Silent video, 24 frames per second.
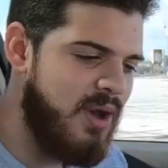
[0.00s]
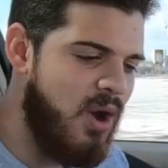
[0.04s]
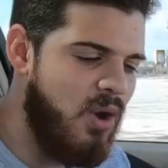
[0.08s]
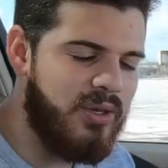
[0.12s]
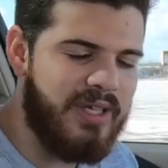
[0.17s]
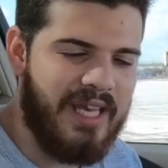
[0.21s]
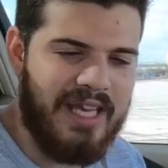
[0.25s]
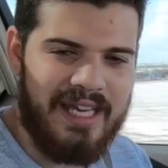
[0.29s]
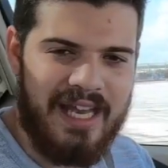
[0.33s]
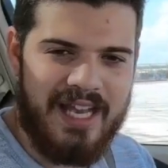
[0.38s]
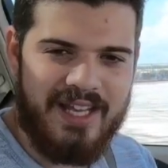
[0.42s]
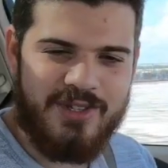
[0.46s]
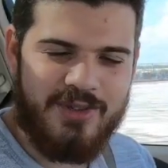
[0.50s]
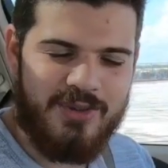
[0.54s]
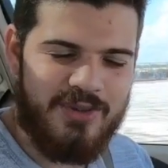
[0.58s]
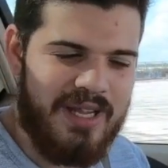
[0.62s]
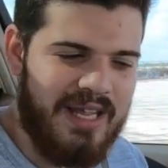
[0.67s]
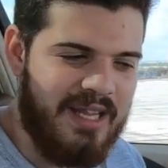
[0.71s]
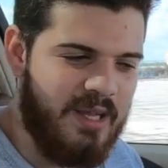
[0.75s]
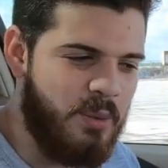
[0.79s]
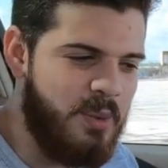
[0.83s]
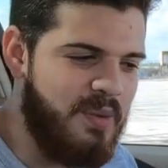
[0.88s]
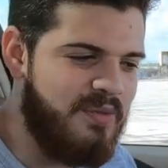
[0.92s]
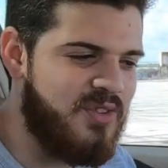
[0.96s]
Okay guys, so
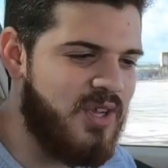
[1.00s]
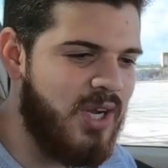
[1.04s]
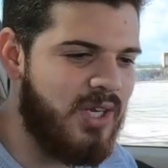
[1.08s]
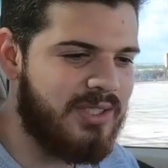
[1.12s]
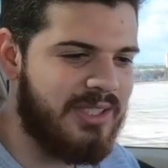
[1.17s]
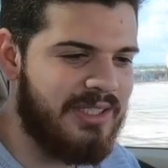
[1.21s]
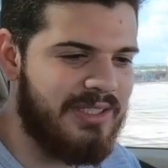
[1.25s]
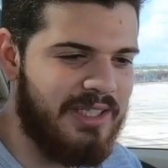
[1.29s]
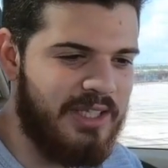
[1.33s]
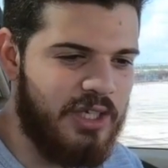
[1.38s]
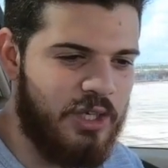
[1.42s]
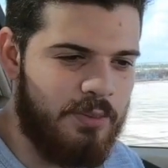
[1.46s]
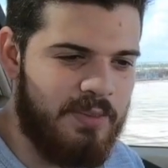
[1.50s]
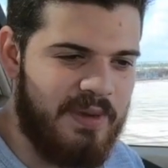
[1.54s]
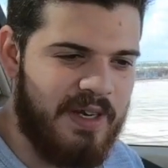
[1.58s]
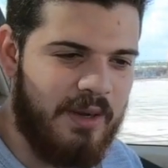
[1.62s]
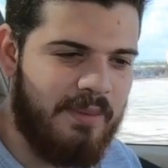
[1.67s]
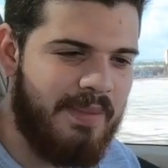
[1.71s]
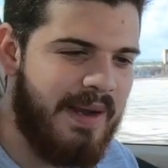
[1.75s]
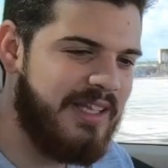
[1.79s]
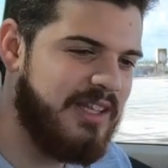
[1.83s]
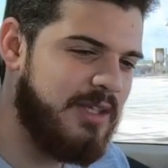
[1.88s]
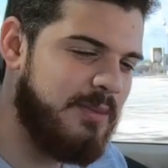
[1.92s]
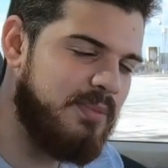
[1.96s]
now that we've talked a little bit
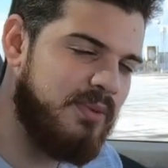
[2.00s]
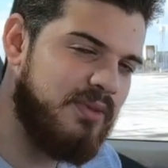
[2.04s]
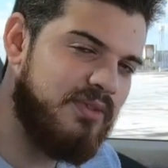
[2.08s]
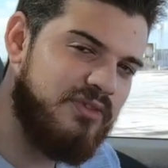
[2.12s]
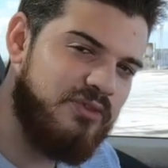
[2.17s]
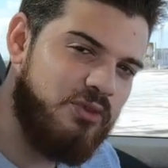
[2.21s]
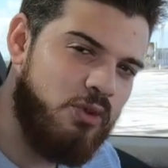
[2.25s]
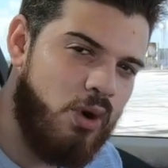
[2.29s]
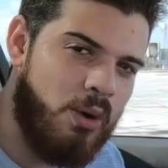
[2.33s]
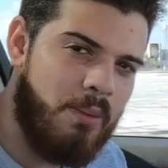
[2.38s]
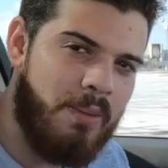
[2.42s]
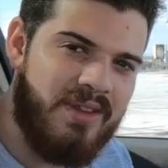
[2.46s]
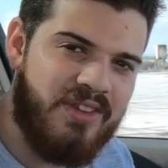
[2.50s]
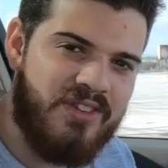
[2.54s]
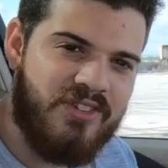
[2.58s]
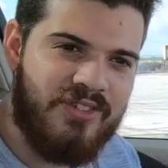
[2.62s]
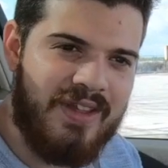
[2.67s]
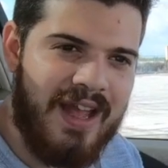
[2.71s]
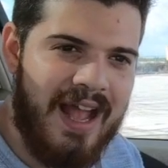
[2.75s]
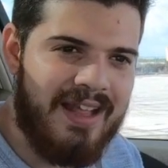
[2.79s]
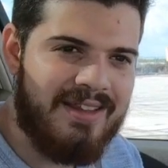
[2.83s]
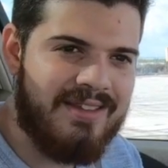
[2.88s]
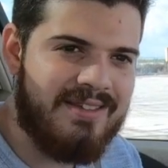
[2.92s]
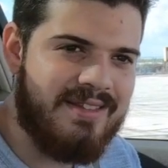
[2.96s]
about the performance
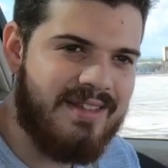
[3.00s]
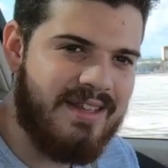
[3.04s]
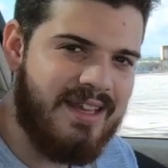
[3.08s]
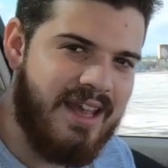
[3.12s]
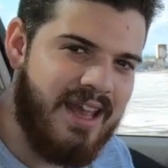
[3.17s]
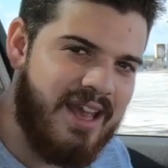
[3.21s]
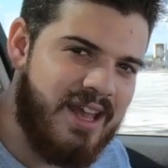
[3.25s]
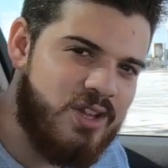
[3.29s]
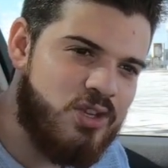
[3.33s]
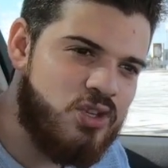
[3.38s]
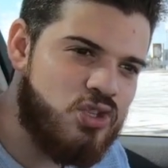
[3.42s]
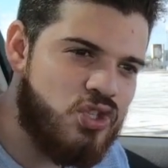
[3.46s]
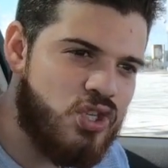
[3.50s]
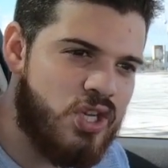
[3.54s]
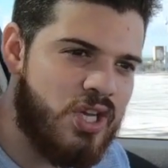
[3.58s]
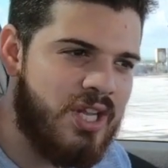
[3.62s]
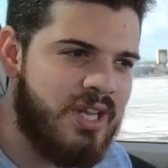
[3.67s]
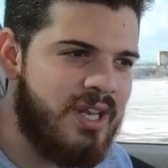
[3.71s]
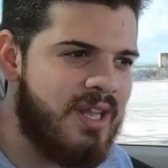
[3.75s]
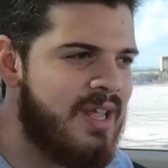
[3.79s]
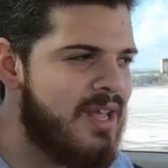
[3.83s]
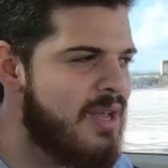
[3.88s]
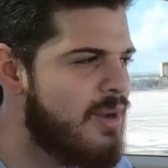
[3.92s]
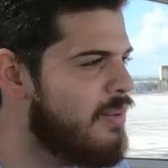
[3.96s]
stats, the
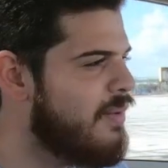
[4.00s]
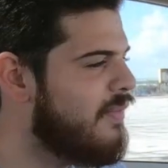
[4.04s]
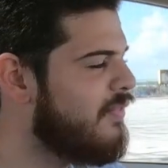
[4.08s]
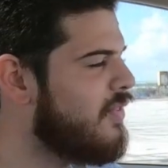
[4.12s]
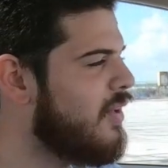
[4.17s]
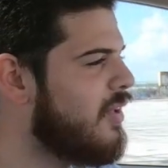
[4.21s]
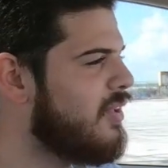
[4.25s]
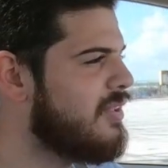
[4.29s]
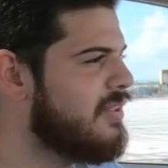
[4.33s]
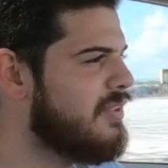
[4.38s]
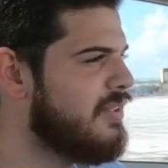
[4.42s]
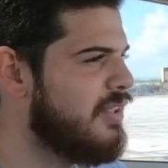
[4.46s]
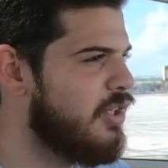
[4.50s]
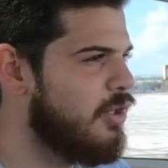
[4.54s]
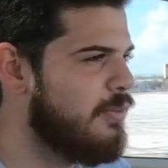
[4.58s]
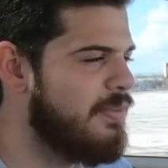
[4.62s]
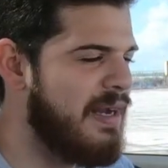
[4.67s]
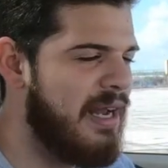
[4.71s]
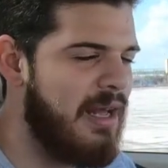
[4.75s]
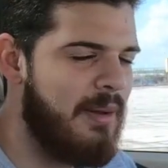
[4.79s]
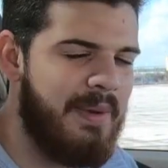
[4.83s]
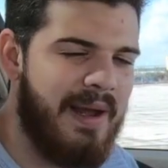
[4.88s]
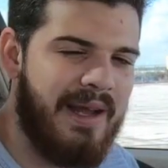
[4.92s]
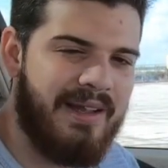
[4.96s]
engine, we've talked a little
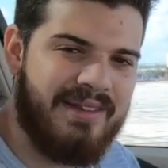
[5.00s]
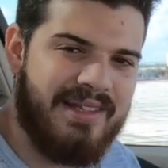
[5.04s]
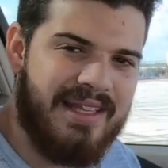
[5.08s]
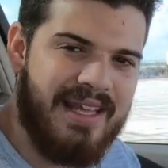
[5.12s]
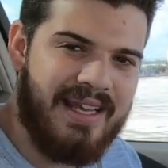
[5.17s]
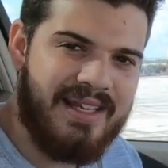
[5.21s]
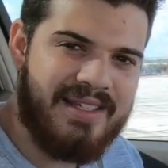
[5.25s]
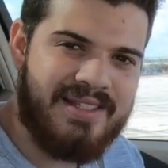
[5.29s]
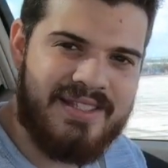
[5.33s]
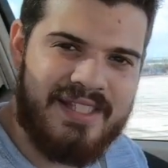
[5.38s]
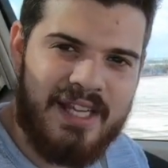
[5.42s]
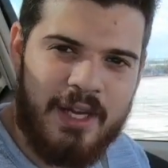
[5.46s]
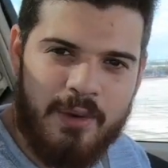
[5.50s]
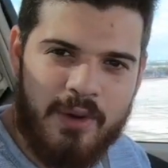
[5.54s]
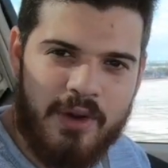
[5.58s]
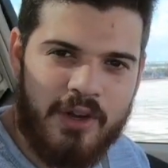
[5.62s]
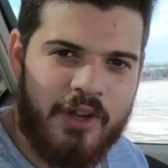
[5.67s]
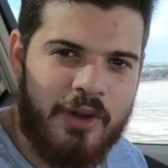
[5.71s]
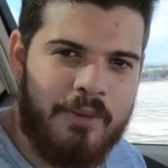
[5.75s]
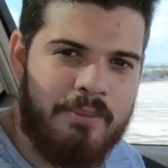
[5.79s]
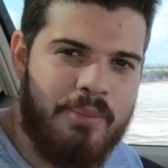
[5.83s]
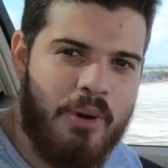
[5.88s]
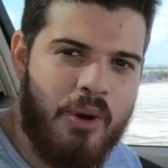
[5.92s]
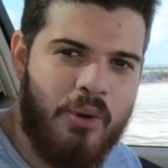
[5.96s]
bit about the exterior
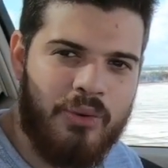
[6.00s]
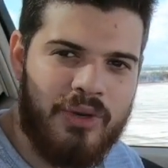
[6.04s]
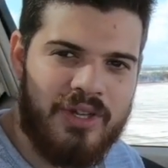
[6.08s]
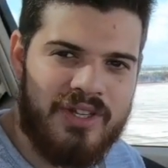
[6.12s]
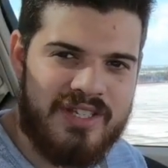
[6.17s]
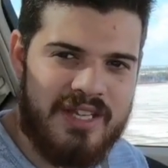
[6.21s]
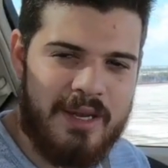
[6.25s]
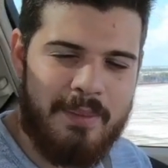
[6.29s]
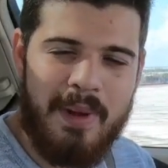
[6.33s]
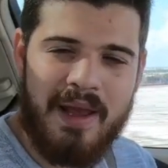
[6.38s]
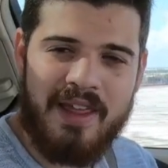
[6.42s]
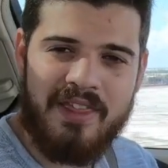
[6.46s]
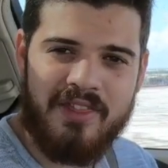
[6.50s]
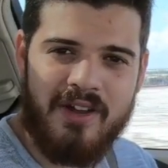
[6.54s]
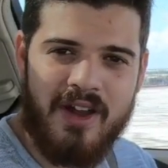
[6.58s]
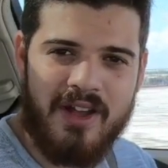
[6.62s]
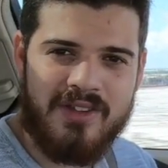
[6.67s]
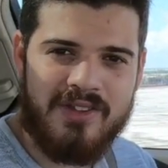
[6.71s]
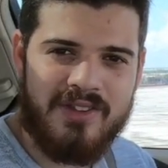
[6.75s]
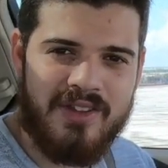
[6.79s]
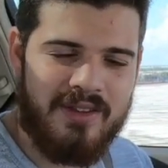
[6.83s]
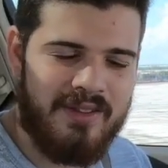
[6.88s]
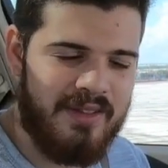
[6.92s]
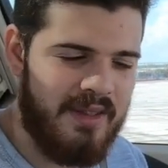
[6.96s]
components and my
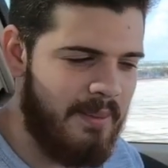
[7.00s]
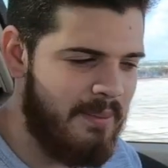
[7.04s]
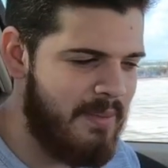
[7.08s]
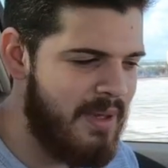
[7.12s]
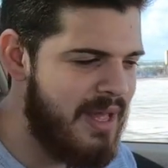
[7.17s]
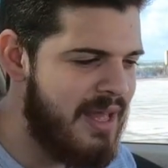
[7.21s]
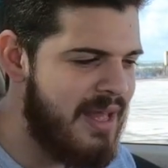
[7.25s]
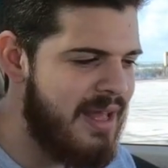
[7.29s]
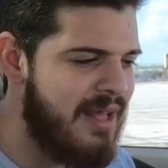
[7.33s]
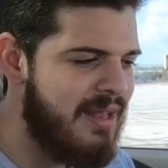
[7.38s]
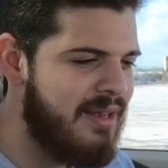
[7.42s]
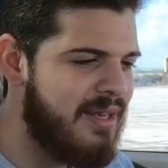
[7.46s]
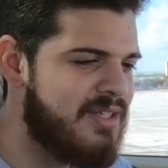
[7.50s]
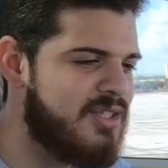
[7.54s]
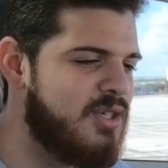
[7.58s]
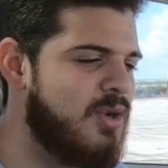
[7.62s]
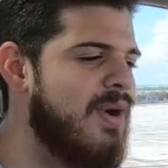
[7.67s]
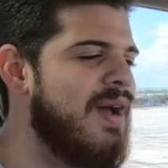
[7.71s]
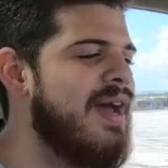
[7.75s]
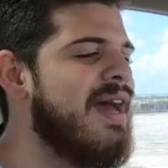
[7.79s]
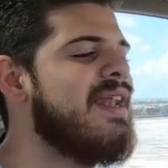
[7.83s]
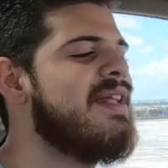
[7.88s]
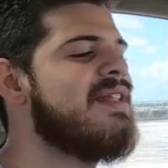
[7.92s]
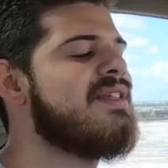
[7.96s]
thoughts on them, let's
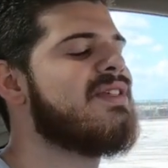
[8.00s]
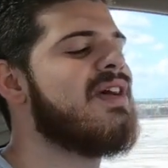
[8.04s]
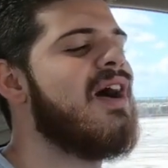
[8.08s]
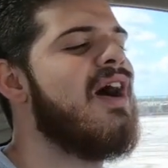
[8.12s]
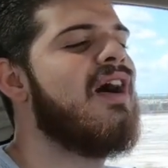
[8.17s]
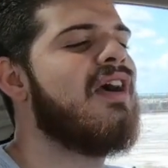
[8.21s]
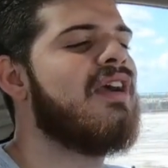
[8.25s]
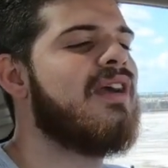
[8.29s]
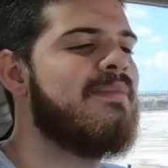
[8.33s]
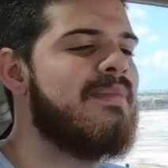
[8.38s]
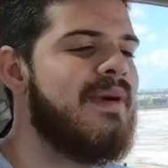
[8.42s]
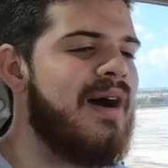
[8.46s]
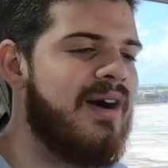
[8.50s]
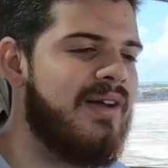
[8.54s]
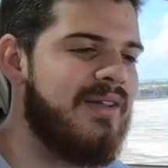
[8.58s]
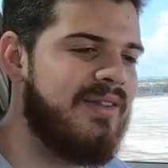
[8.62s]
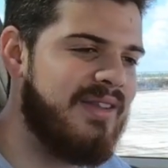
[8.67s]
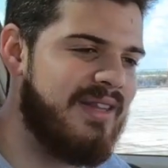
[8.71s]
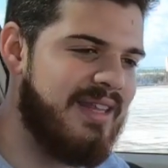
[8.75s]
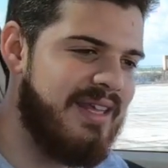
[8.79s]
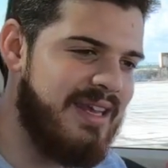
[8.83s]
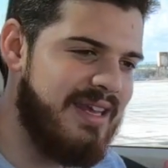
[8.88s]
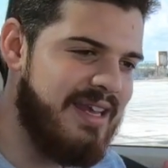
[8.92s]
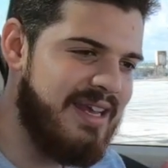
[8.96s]
go ahead and talk
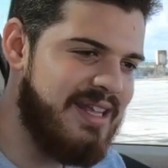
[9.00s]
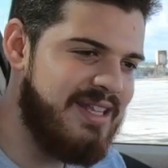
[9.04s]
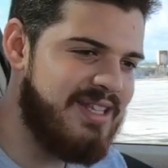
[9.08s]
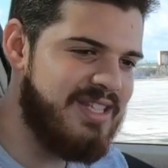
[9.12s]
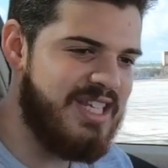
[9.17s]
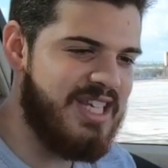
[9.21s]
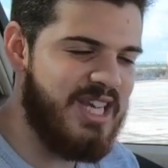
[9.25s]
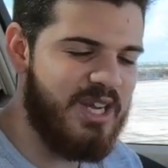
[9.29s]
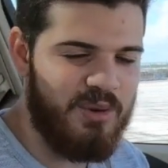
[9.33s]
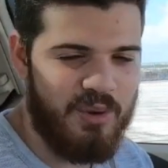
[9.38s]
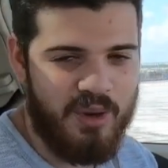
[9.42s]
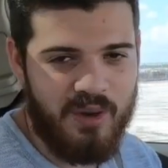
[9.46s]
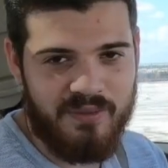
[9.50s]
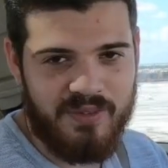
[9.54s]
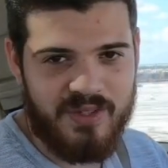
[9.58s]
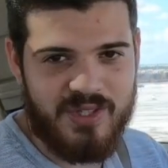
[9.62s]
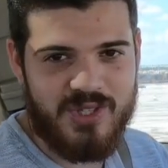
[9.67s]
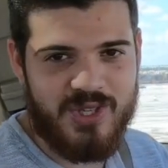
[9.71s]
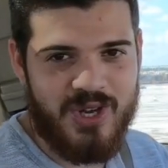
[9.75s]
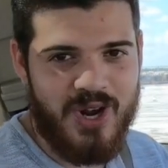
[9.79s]
about the interior of this